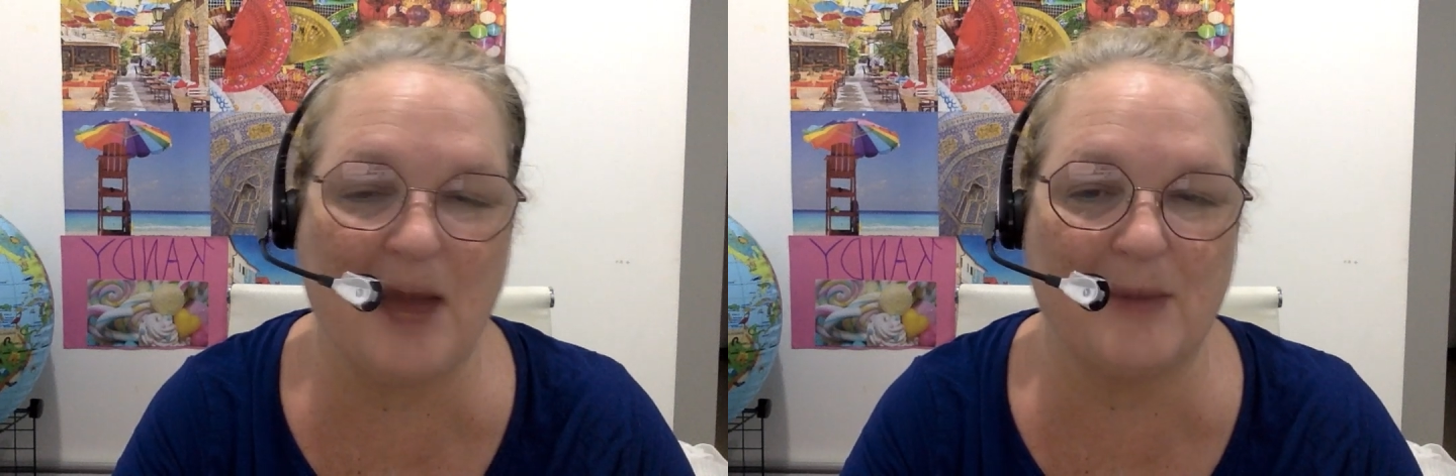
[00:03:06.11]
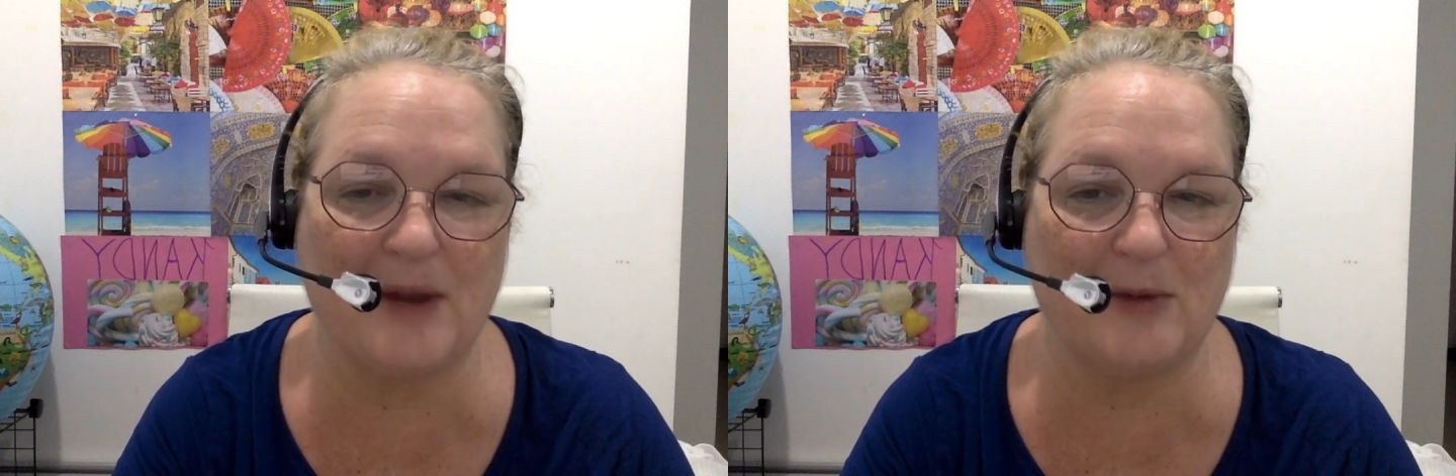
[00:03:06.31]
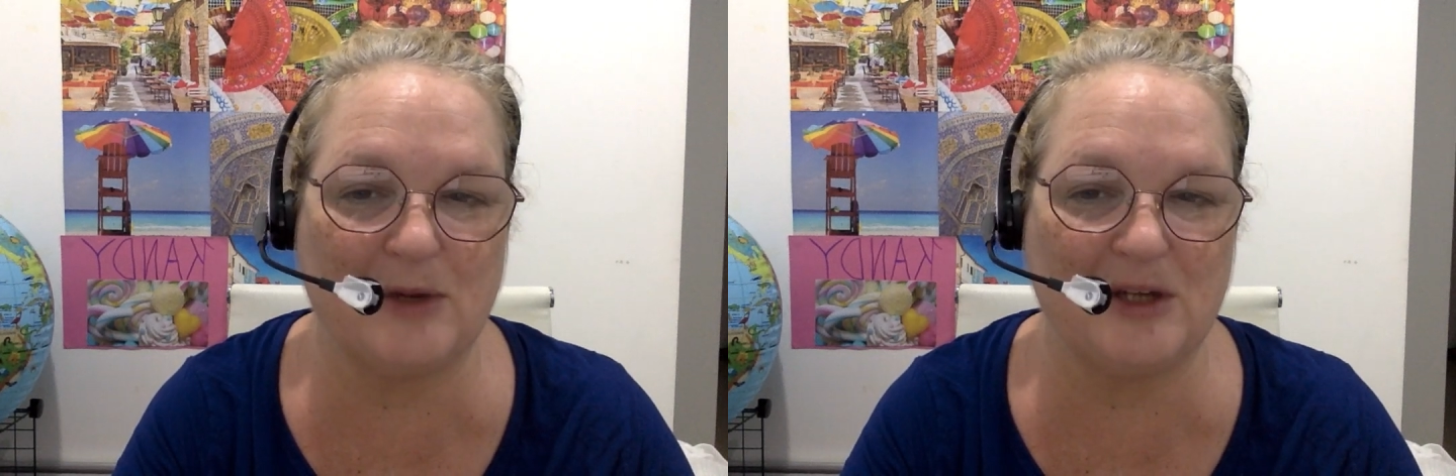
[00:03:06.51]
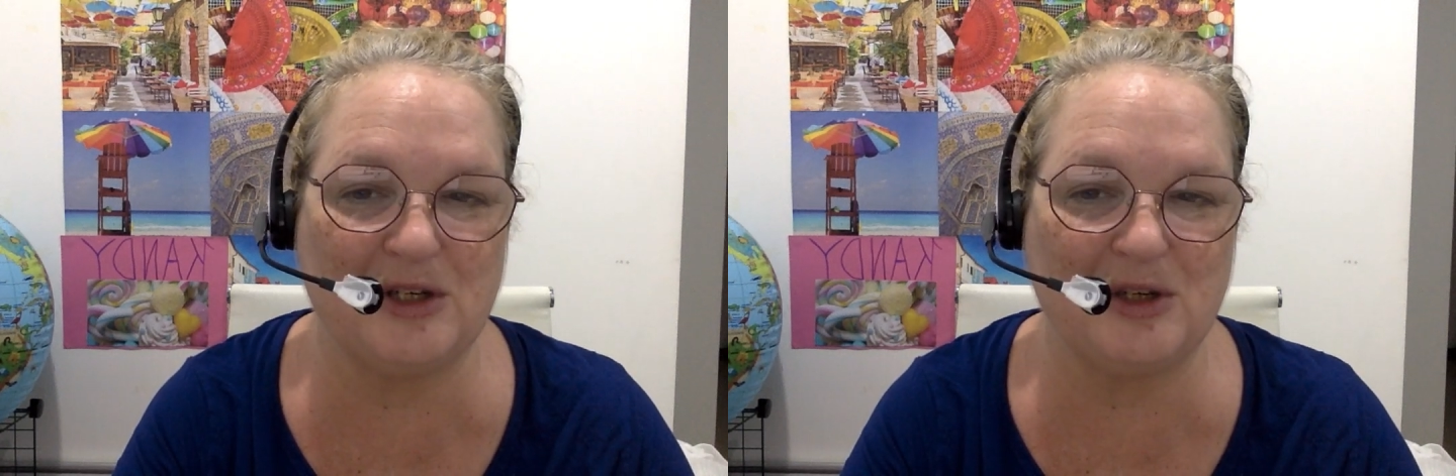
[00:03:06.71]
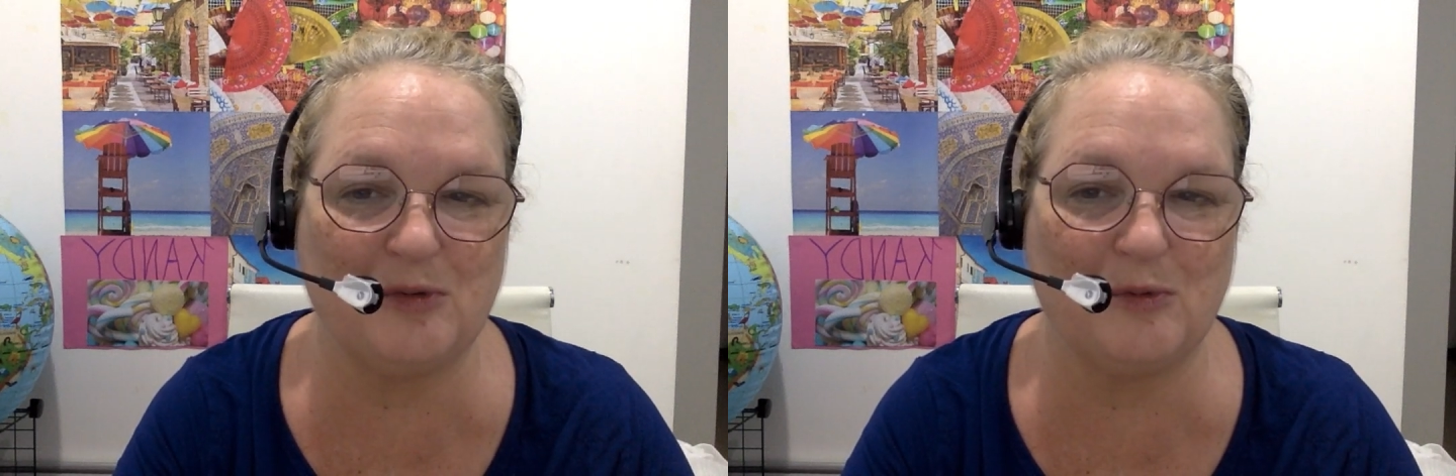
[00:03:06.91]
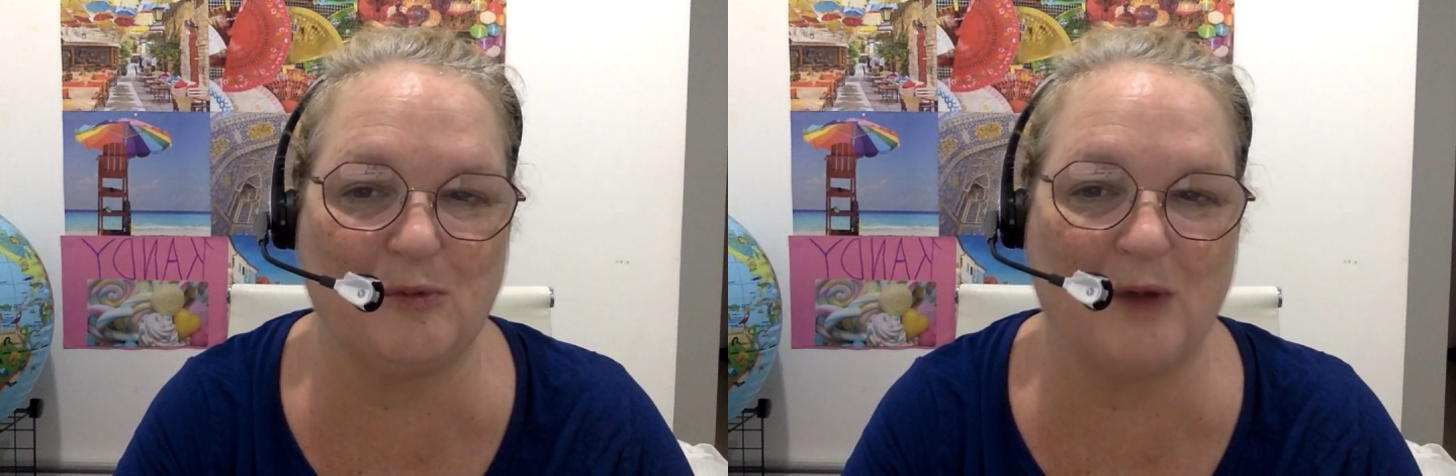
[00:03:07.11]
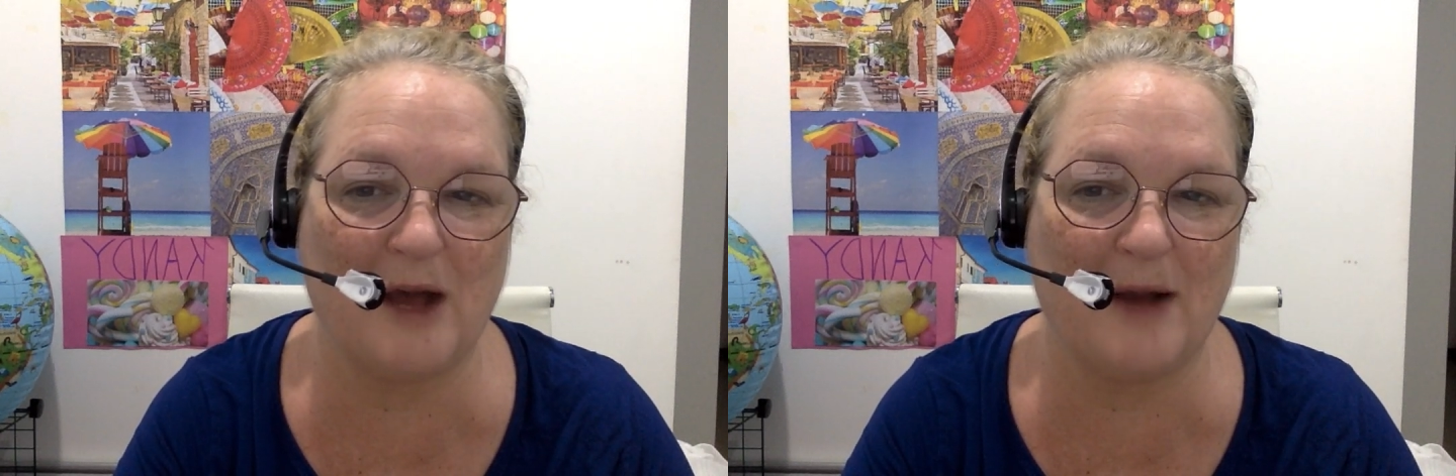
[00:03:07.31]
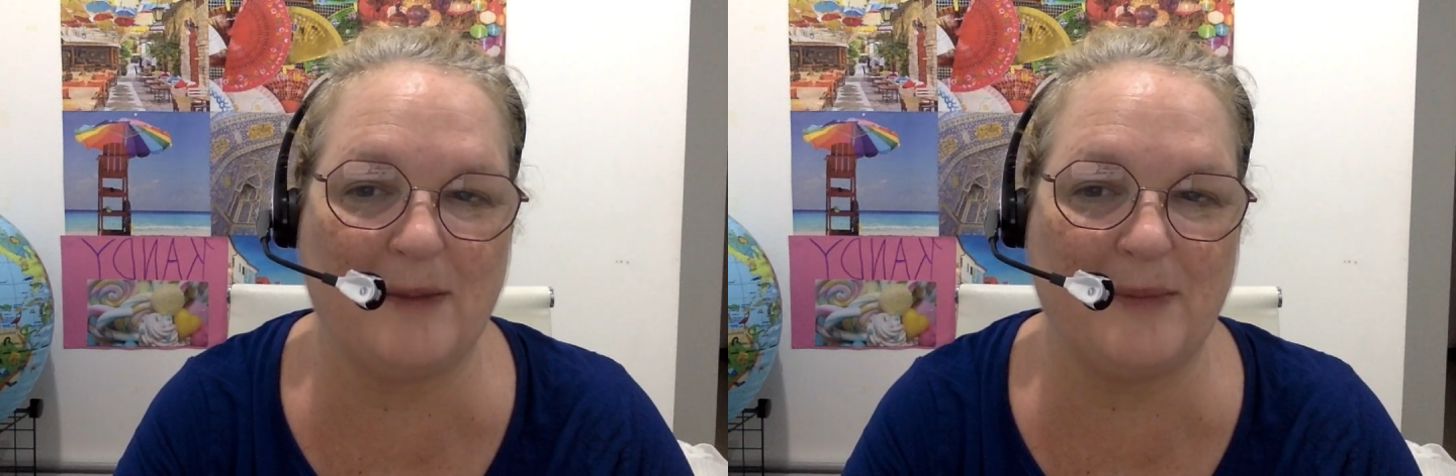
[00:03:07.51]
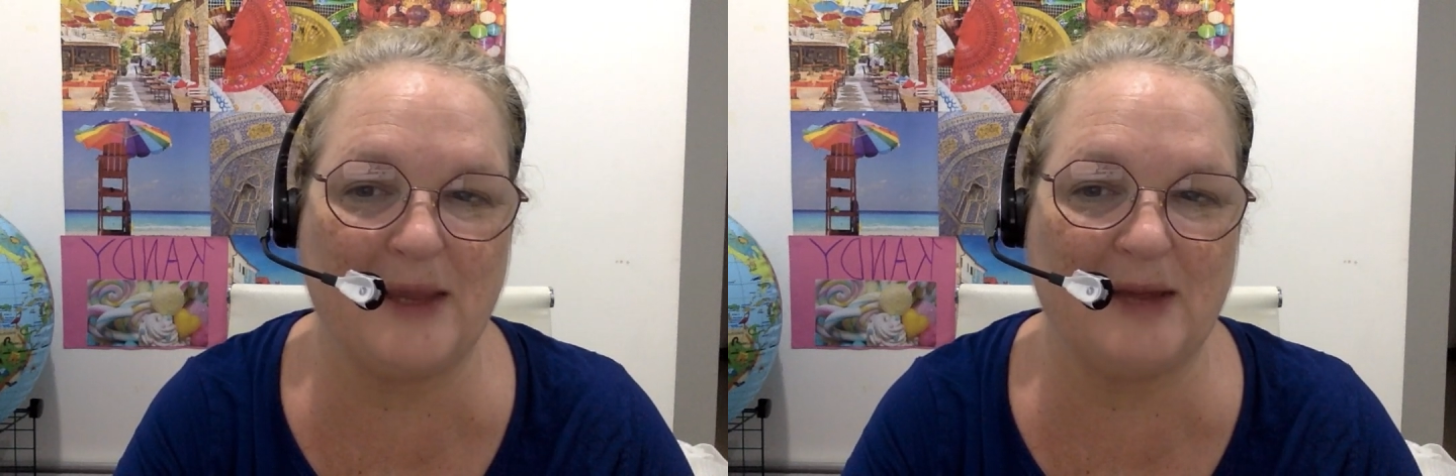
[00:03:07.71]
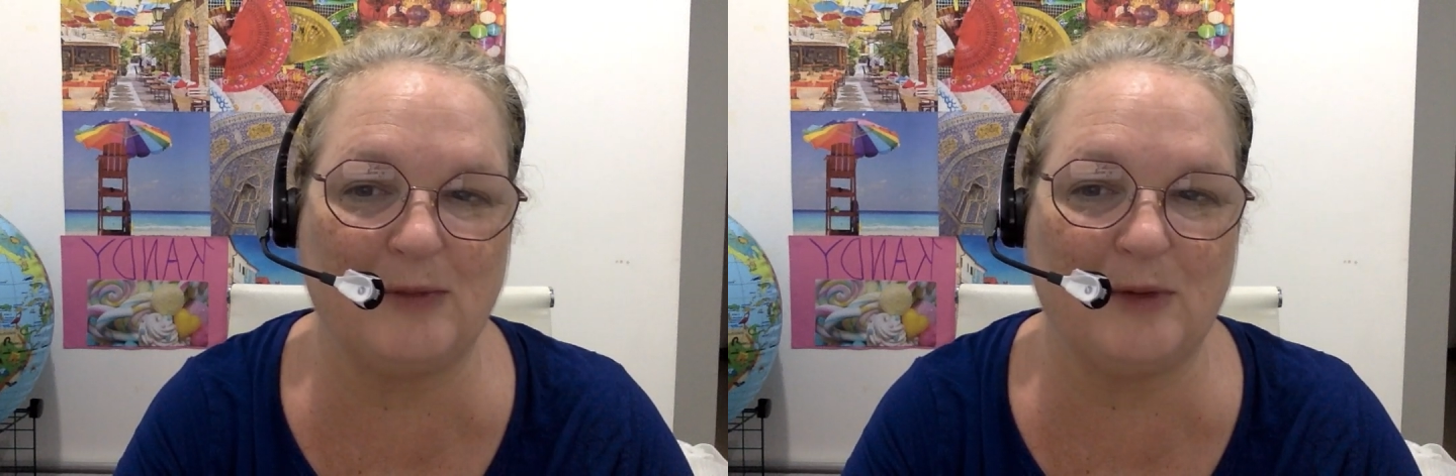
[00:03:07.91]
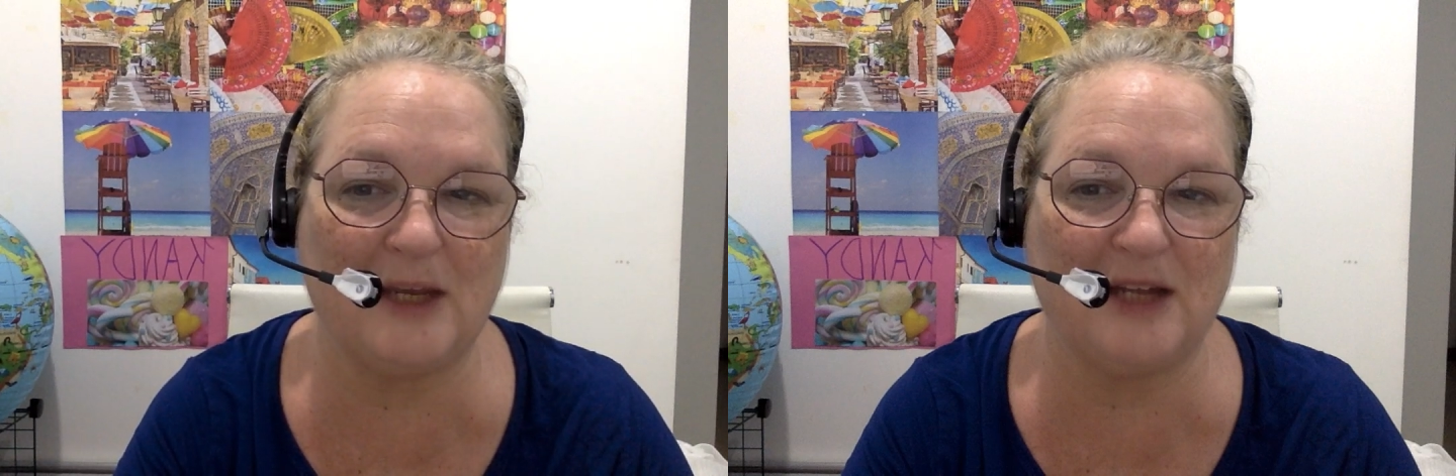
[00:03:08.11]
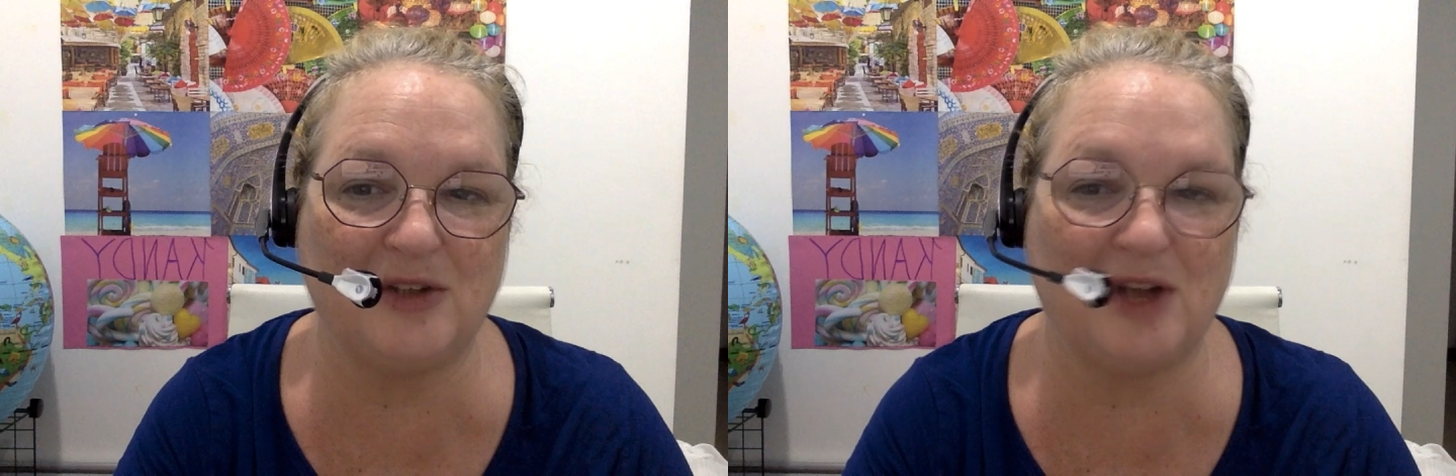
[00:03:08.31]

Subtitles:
but I want to do, and we can